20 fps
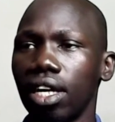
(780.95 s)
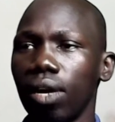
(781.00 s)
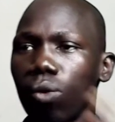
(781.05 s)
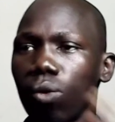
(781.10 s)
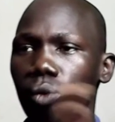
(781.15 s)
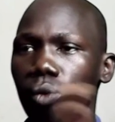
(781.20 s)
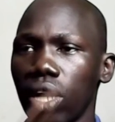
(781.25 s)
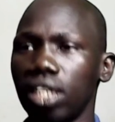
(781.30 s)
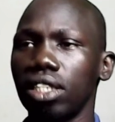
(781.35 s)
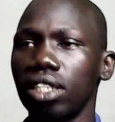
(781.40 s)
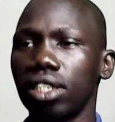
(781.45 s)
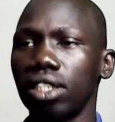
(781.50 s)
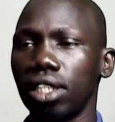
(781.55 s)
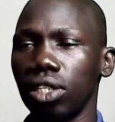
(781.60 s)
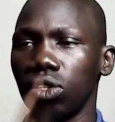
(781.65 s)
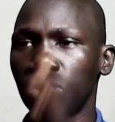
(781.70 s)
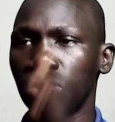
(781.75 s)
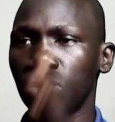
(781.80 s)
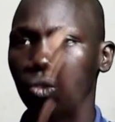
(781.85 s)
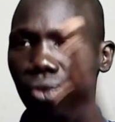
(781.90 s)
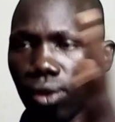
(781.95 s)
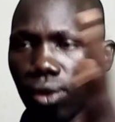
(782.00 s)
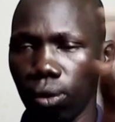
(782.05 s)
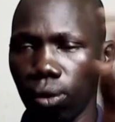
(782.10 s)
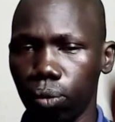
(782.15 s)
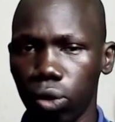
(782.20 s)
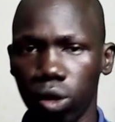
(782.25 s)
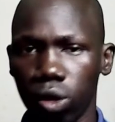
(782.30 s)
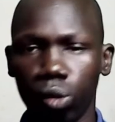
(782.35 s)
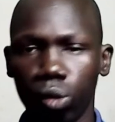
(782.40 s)
What is the useful of
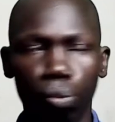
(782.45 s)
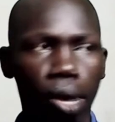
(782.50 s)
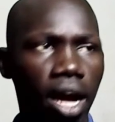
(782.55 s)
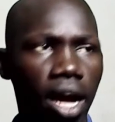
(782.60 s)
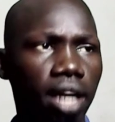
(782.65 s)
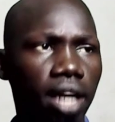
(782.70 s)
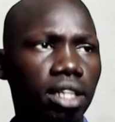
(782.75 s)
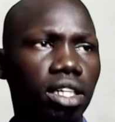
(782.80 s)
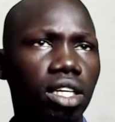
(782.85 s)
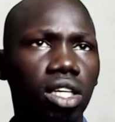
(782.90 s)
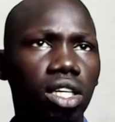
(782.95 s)
Notepad?